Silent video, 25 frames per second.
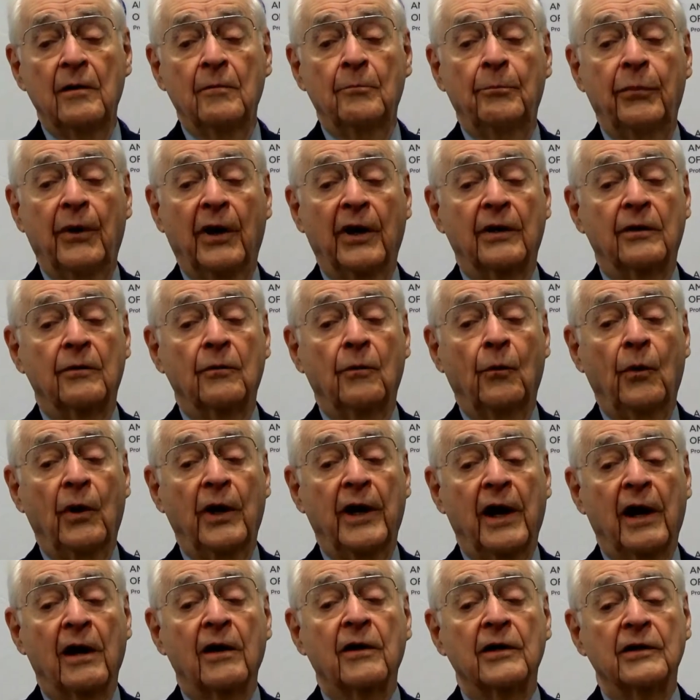but we
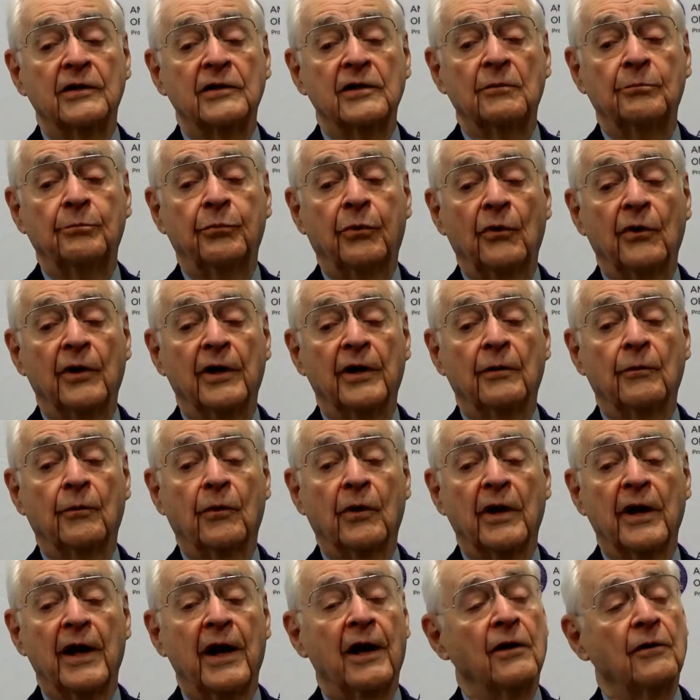are at the point
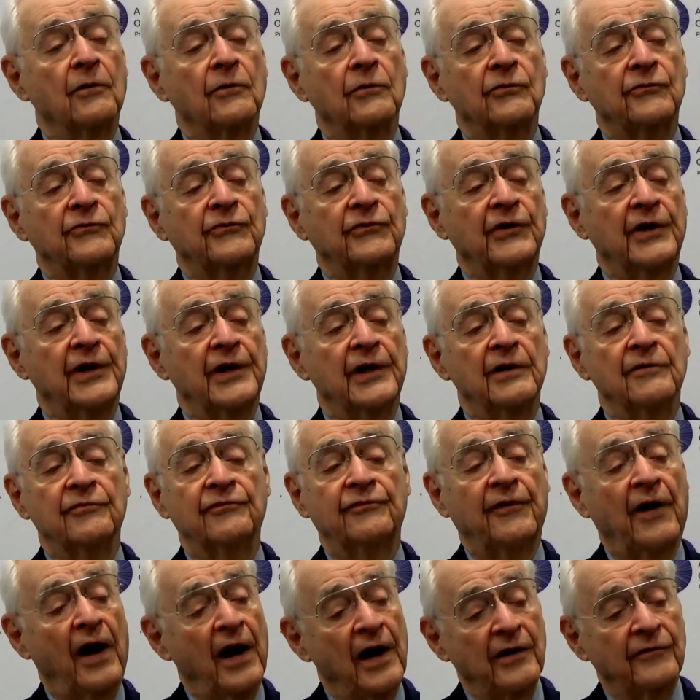we're now seeing
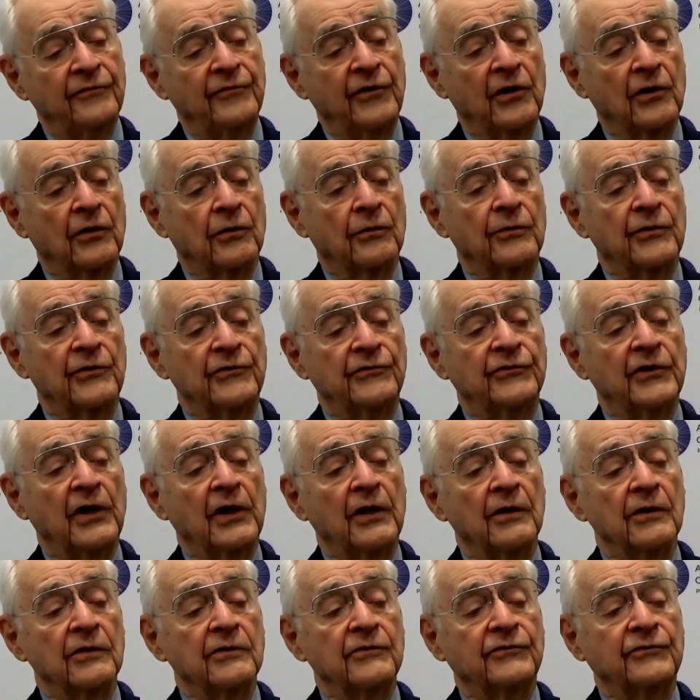5-year
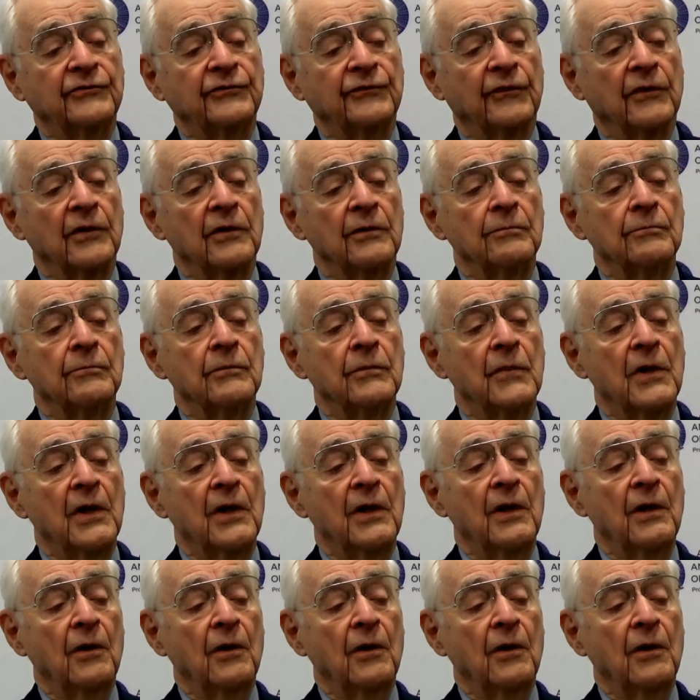results from